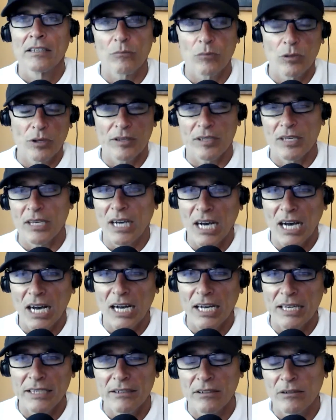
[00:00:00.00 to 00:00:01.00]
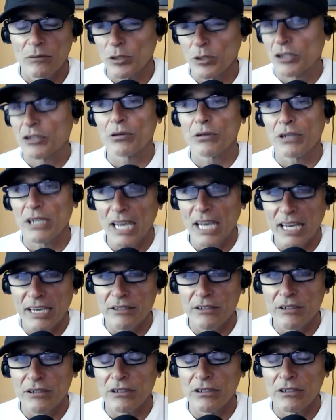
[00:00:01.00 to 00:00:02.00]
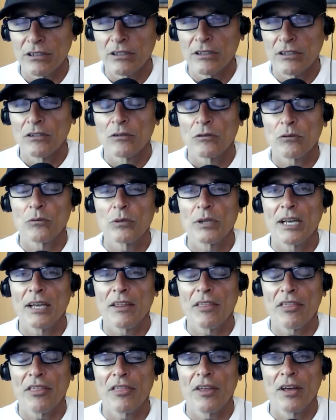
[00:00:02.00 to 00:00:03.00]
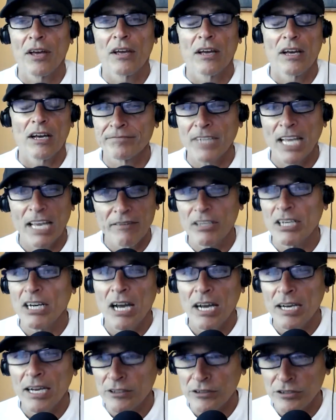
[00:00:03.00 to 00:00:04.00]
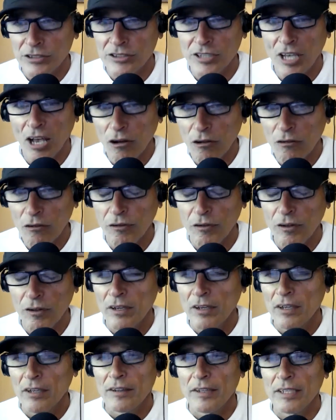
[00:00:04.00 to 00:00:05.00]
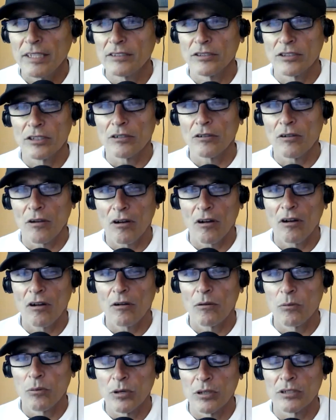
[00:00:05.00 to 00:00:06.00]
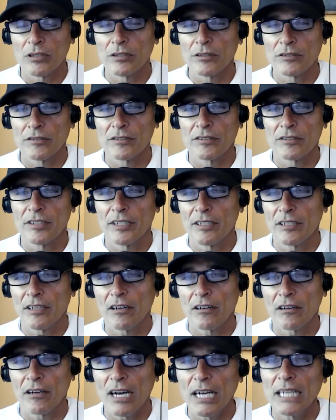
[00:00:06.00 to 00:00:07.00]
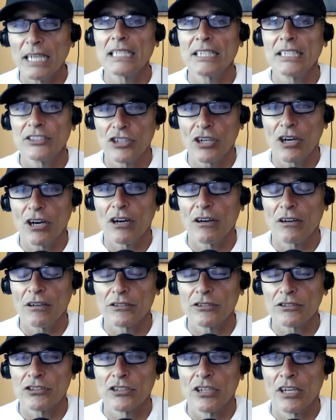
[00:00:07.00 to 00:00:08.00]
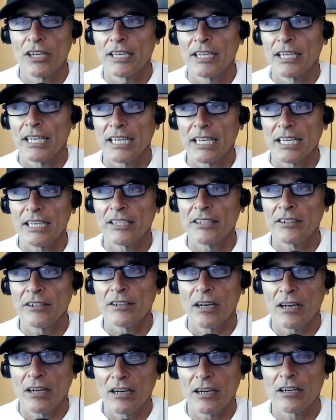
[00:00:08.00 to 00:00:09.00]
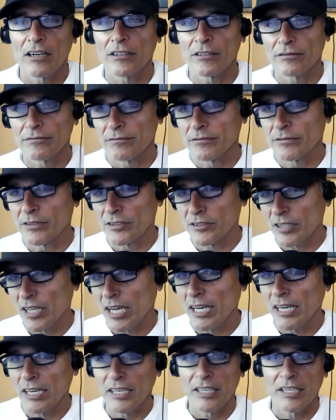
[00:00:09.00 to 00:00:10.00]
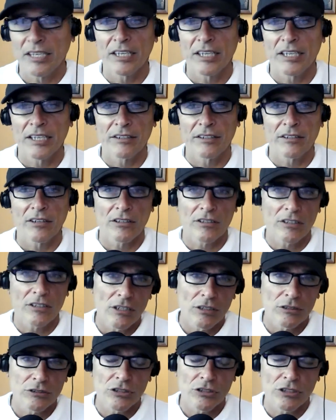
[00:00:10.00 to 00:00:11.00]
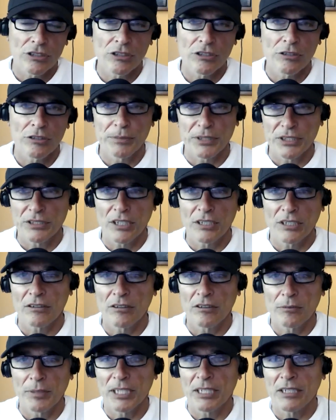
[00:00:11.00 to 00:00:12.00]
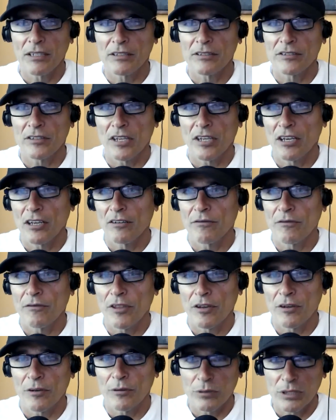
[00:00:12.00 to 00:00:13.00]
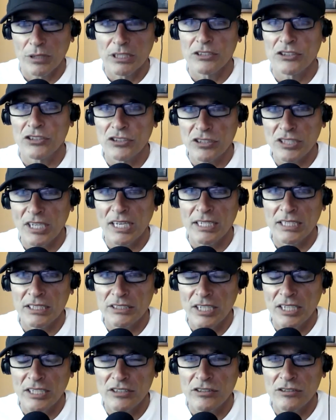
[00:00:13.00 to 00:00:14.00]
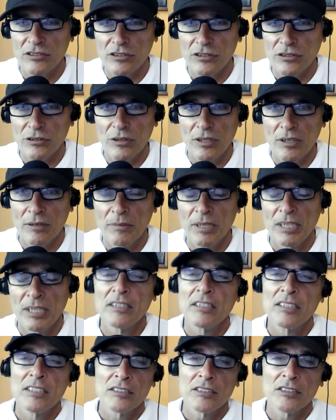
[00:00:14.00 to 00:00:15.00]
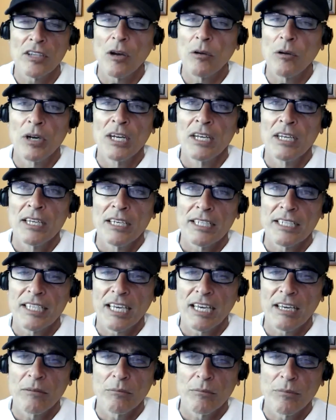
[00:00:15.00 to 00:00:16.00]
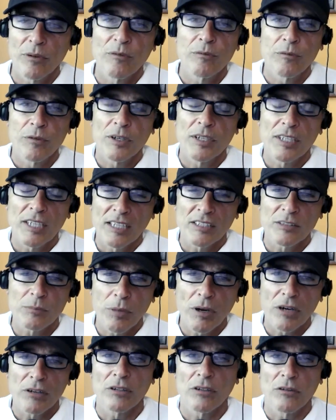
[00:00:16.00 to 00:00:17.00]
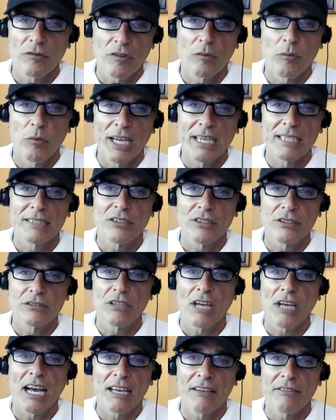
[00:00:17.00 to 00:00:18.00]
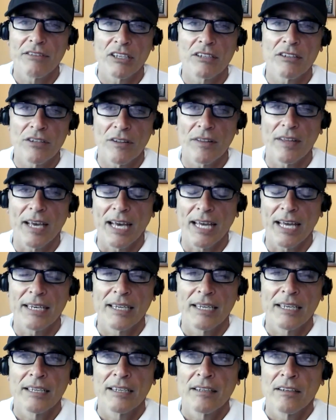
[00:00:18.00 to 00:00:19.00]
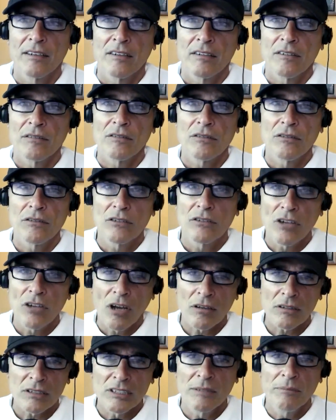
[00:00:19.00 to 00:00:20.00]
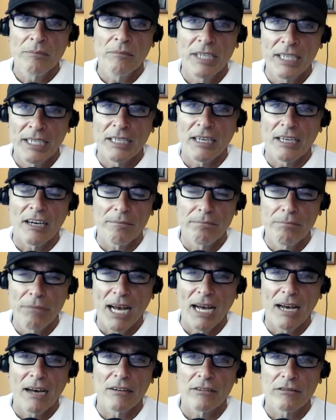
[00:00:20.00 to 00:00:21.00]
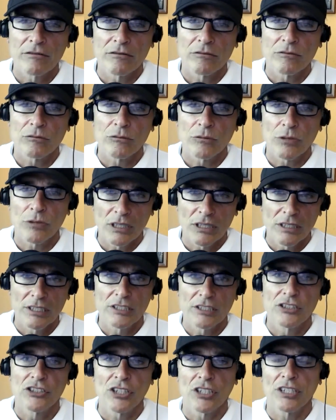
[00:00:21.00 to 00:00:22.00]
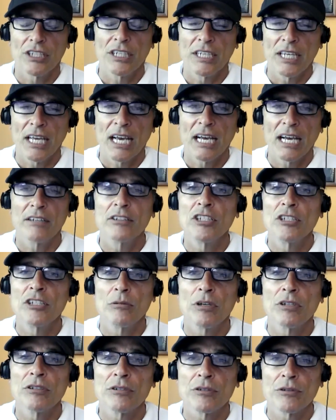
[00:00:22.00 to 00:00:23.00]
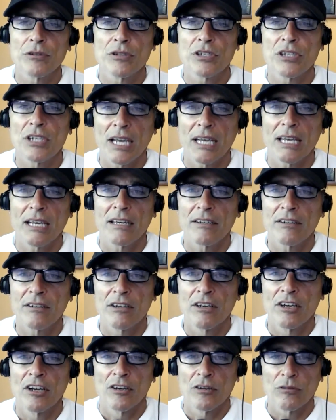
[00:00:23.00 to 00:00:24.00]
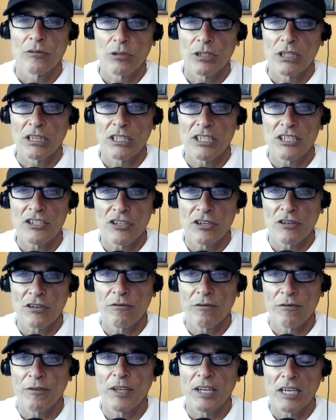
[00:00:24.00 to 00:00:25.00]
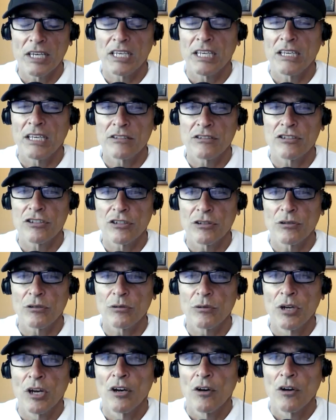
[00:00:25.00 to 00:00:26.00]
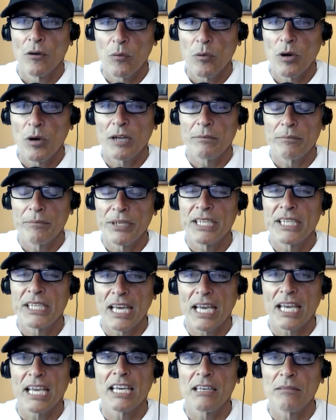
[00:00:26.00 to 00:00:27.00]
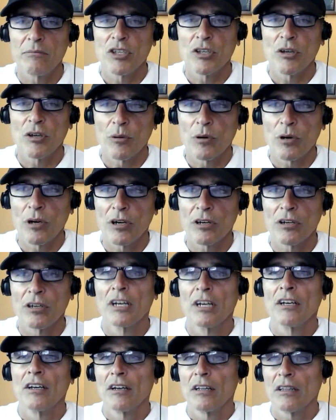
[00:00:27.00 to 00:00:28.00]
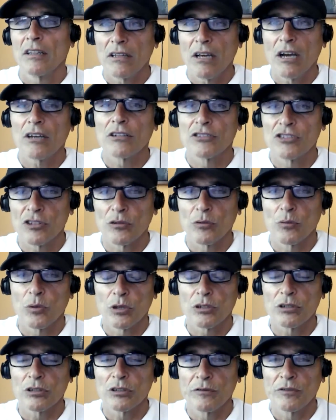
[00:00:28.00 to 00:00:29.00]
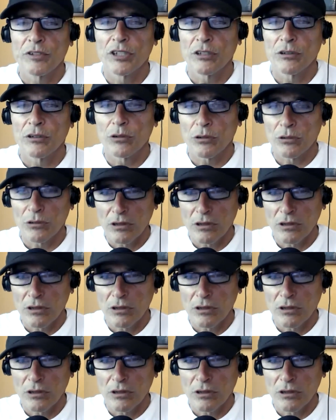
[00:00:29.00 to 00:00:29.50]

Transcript: with God, with creator, with even higher self. These are all words that are highly charged in our society, in our culture, particularly because of the religious connotations to them. So, can, as part of a way to dive into that, talk to me about religion and how you understand religion fitting into what became your larger worldview, your